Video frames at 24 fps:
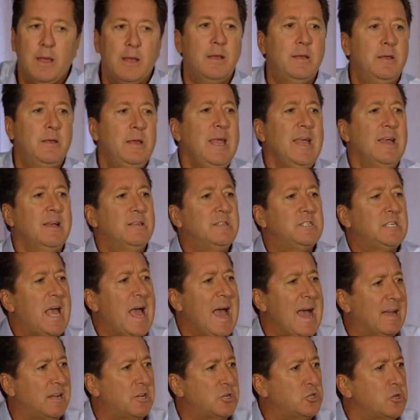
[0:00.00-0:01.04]
is
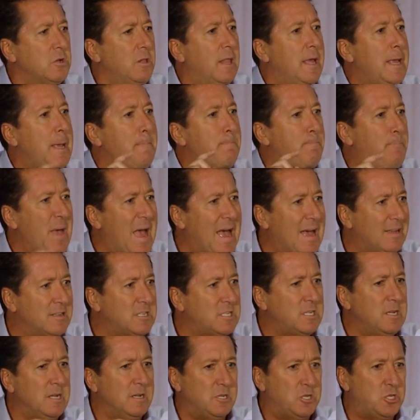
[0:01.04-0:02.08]
actually
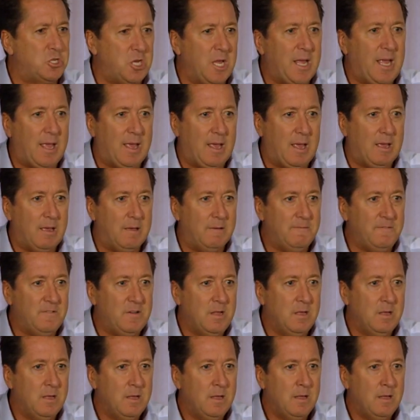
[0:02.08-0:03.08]
best achieved